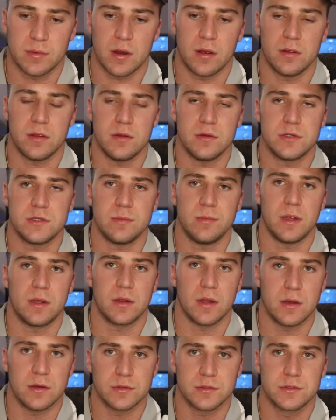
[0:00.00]
bro, you should be
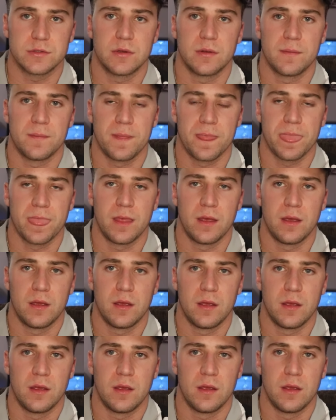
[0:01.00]
close.
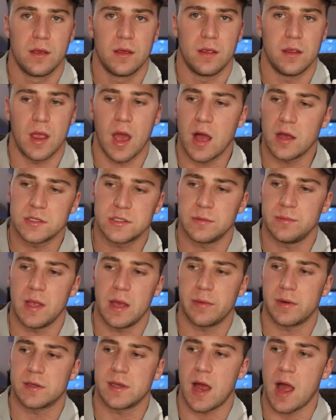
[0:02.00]
Y'all should be
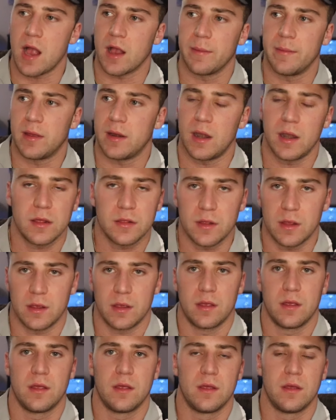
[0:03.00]
able to talk about anything.